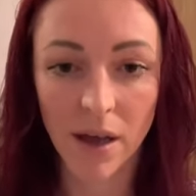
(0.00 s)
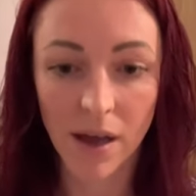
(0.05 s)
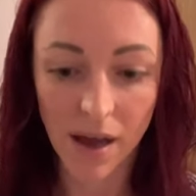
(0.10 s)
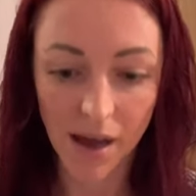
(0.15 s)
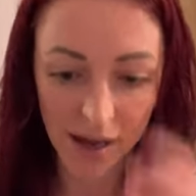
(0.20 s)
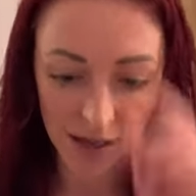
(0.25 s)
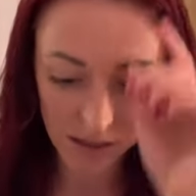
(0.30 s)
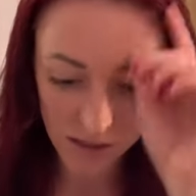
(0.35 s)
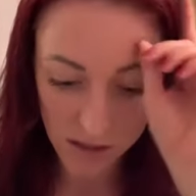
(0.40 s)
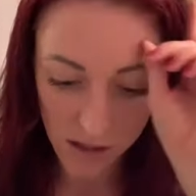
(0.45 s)

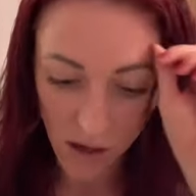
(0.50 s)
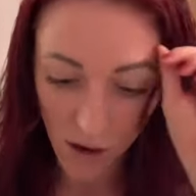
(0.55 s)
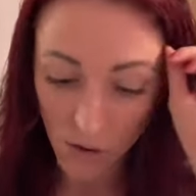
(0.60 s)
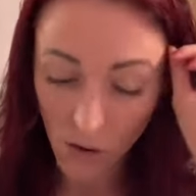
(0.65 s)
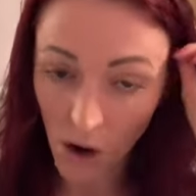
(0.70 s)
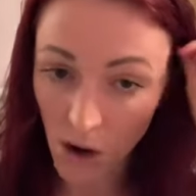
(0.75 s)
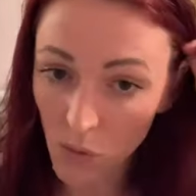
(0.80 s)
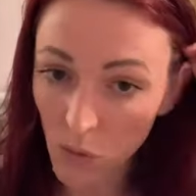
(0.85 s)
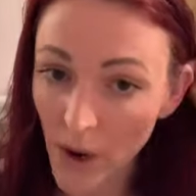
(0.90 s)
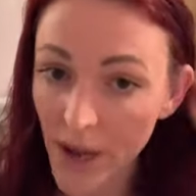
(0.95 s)
and so
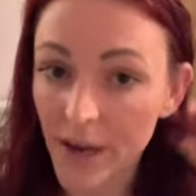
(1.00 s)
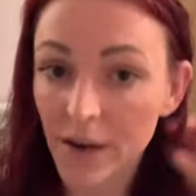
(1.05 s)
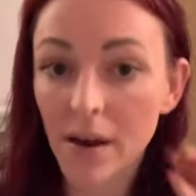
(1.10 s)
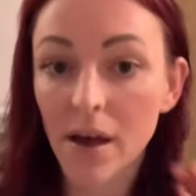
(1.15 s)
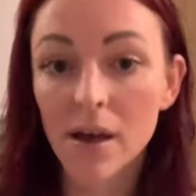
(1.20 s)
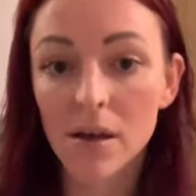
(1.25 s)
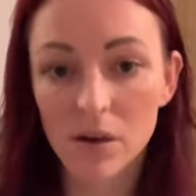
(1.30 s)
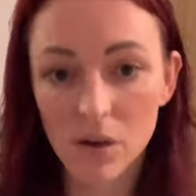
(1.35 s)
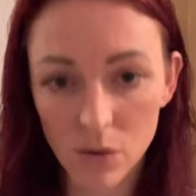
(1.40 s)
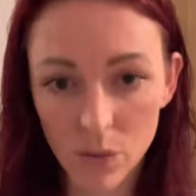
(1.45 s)
I went
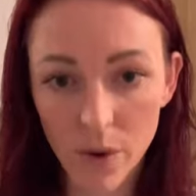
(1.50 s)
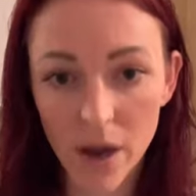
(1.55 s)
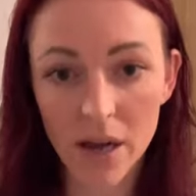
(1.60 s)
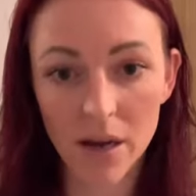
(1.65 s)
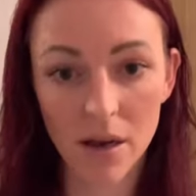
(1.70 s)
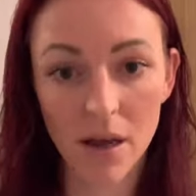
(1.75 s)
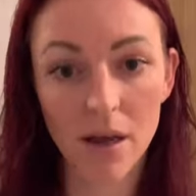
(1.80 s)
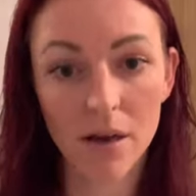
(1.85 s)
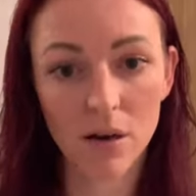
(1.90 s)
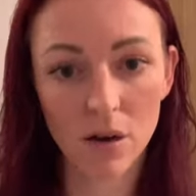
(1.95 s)
and I
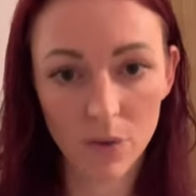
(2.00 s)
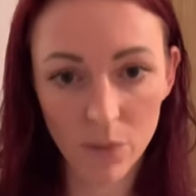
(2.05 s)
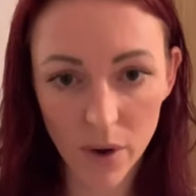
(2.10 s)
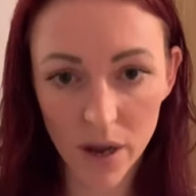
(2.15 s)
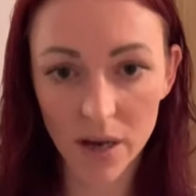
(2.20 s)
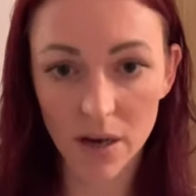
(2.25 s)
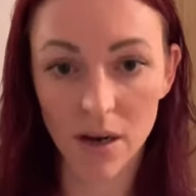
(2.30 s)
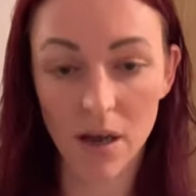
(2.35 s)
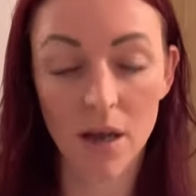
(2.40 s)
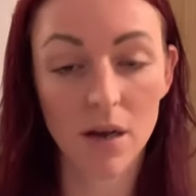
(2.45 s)
went and I
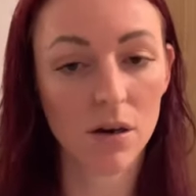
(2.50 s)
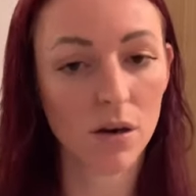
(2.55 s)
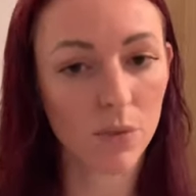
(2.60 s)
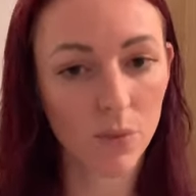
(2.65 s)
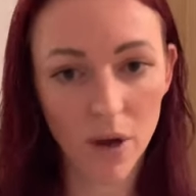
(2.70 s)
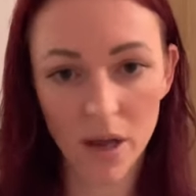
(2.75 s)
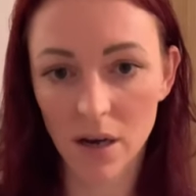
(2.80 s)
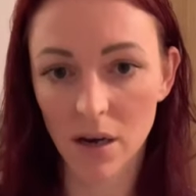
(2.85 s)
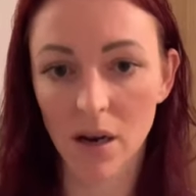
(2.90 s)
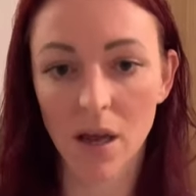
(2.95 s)
went and I
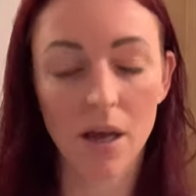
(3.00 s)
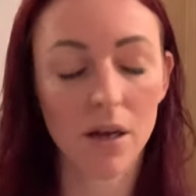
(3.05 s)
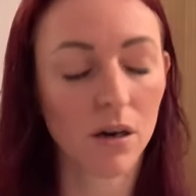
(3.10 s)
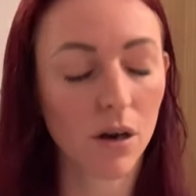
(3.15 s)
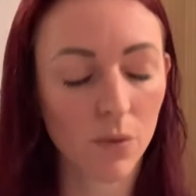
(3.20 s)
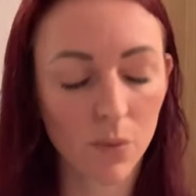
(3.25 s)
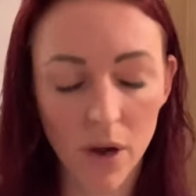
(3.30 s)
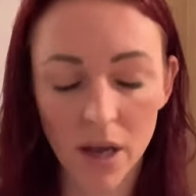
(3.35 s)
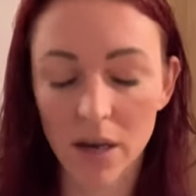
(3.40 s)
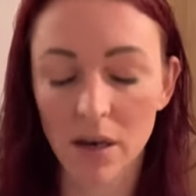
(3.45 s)
went and I
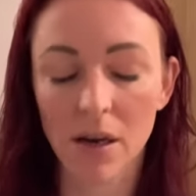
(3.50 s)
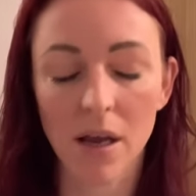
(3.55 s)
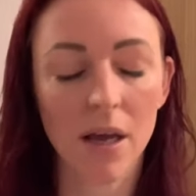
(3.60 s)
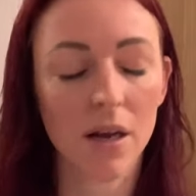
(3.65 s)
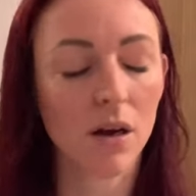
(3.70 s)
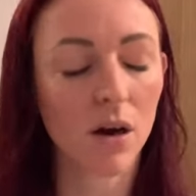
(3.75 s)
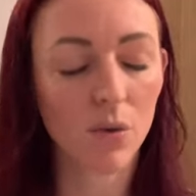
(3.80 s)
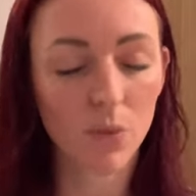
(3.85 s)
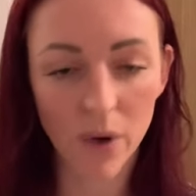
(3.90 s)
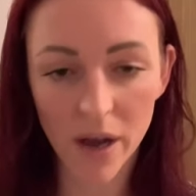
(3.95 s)
went and
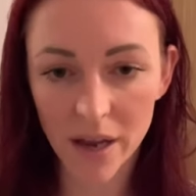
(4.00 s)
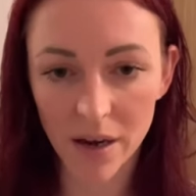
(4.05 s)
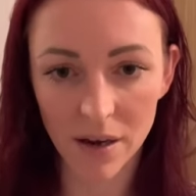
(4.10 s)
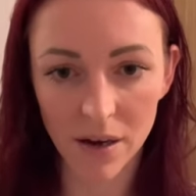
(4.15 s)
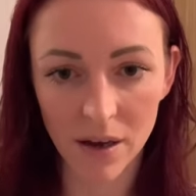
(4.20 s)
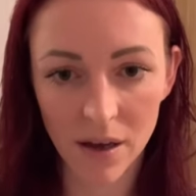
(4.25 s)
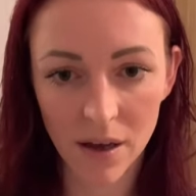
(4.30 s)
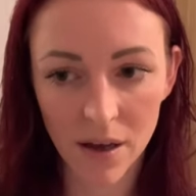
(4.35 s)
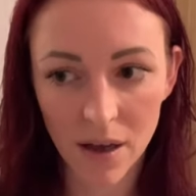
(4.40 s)
I went